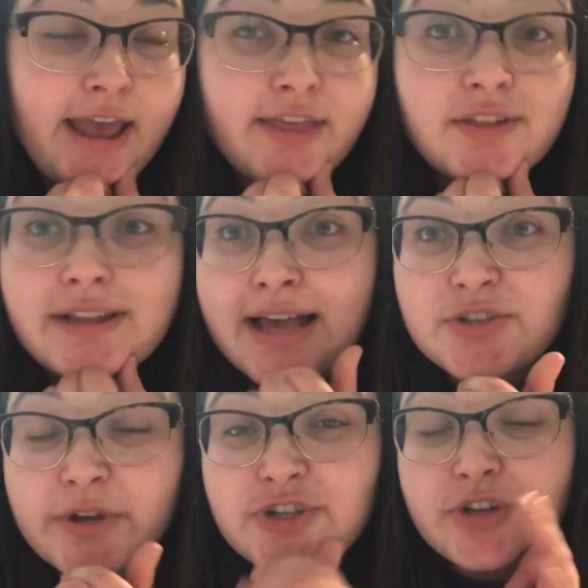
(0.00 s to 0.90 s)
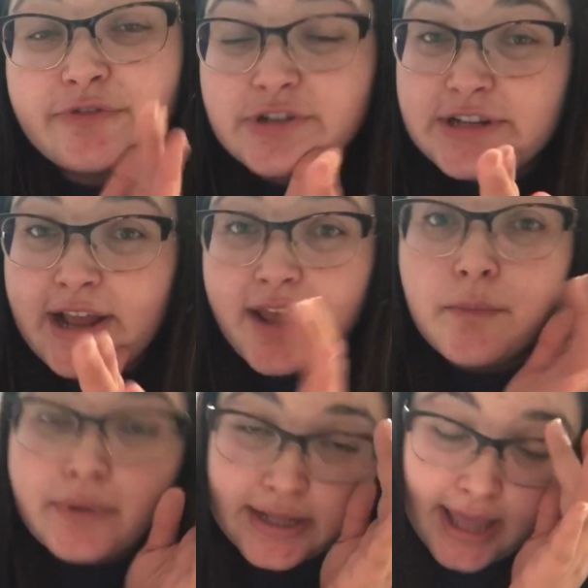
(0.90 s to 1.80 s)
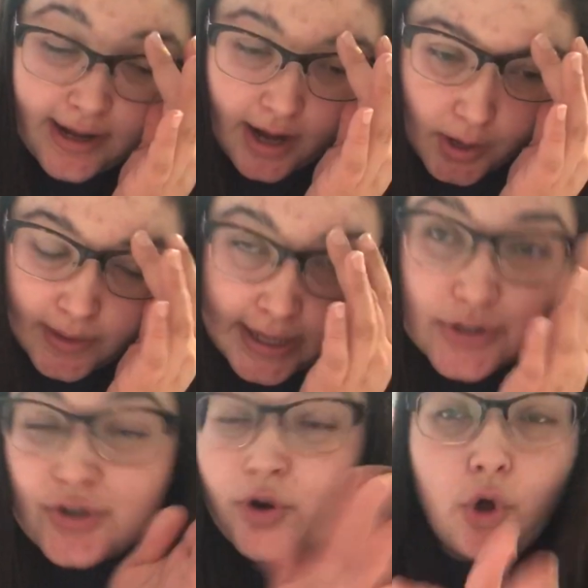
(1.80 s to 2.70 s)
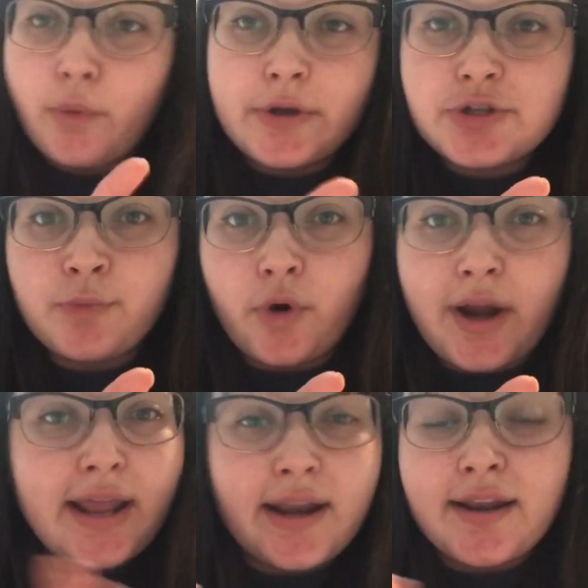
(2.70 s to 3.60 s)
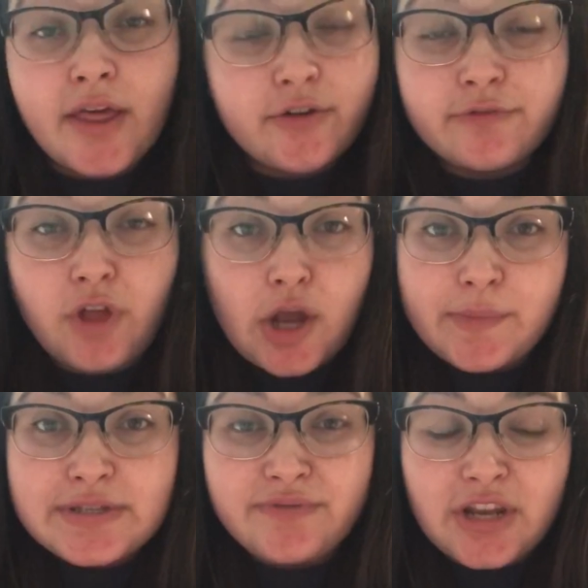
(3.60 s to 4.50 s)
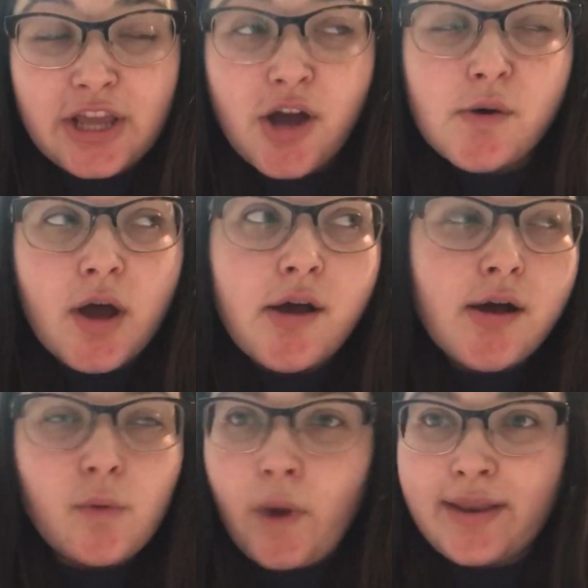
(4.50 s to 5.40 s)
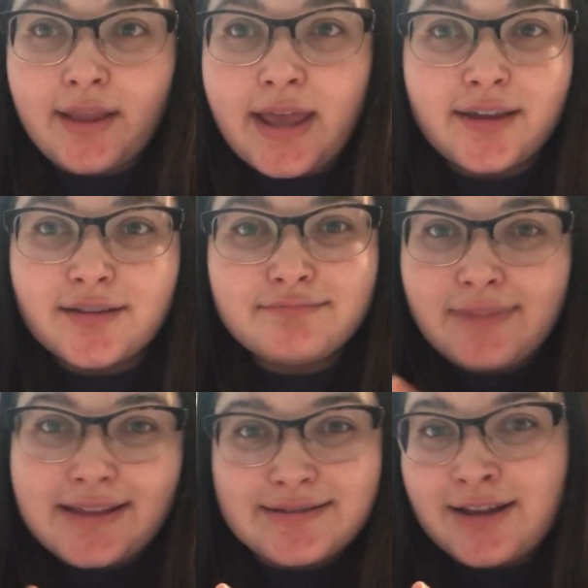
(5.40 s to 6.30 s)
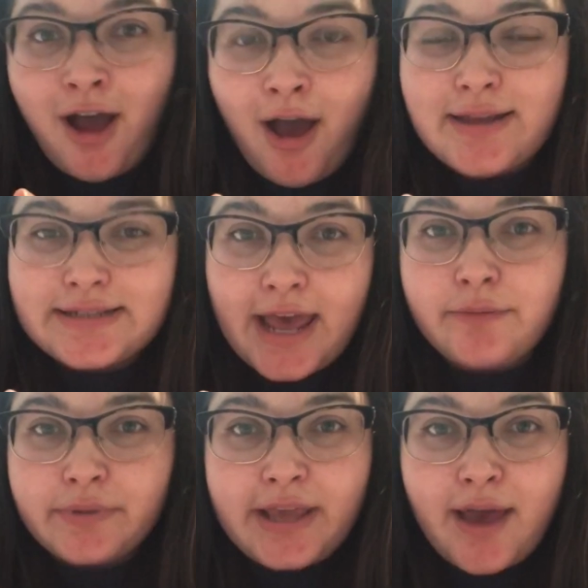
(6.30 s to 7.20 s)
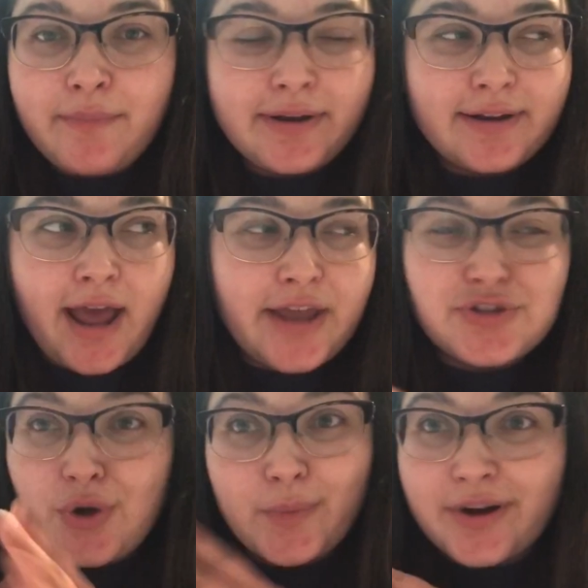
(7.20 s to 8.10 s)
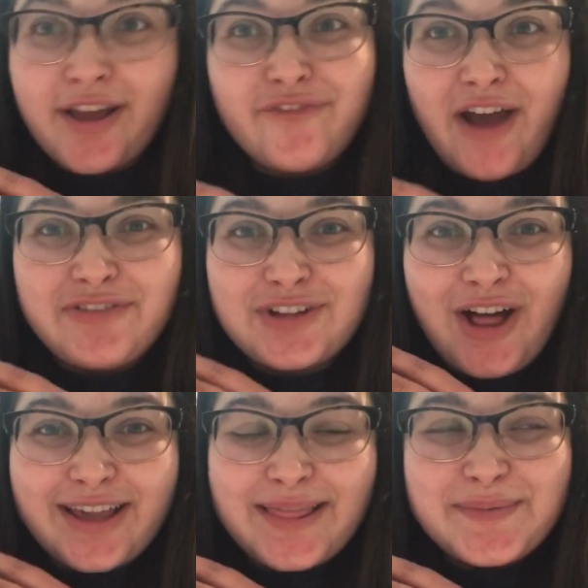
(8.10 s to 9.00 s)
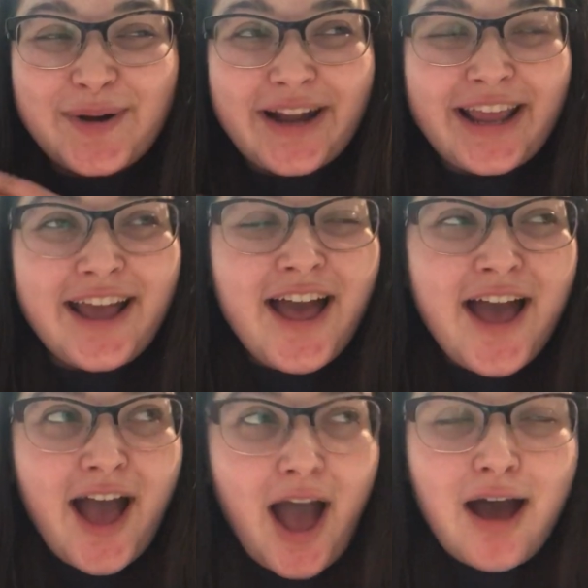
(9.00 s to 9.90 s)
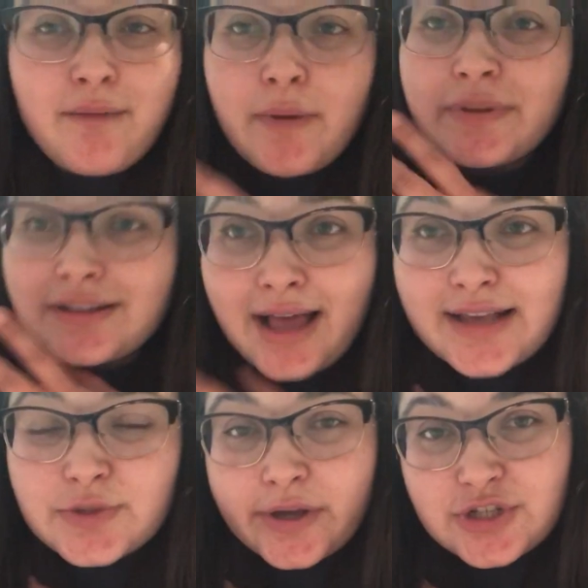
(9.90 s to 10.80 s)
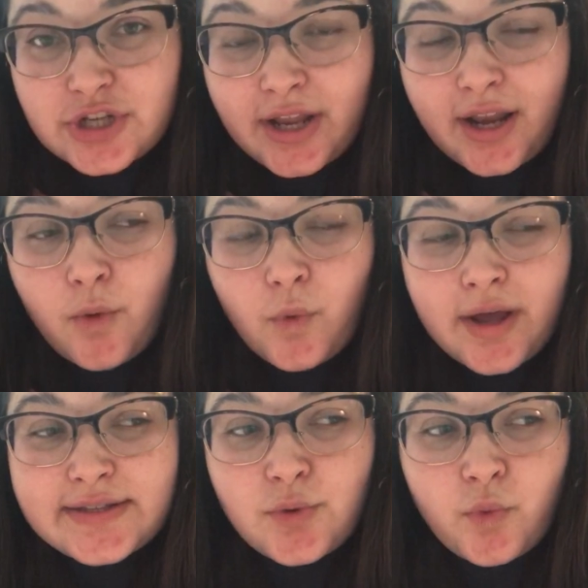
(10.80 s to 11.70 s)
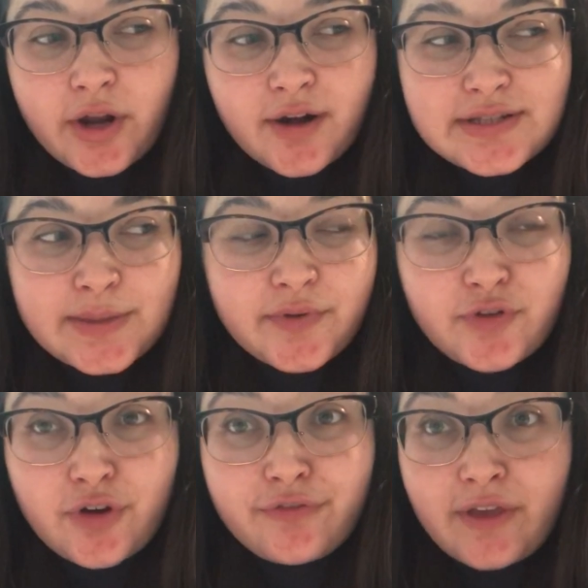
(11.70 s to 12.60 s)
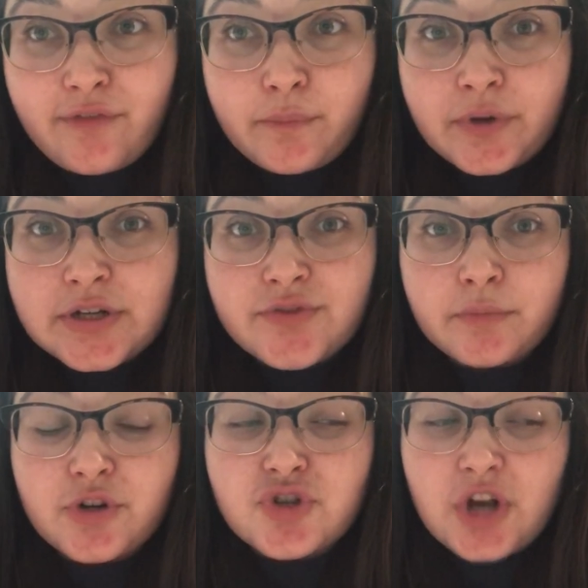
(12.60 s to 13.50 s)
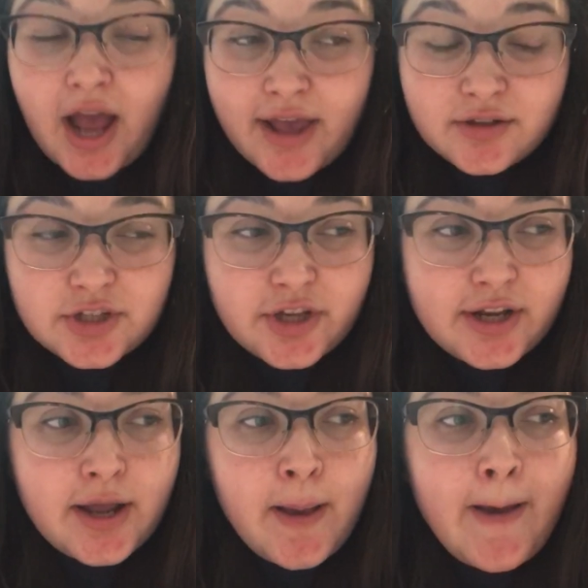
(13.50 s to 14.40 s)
And the last question for tonight, but again, I'll answer a whole bunch more in another Vlogmas video when like it's not ten p m and I don't work at five o'clock in the morning. Um, but the last question was, what are some of your favorite books from your childhood?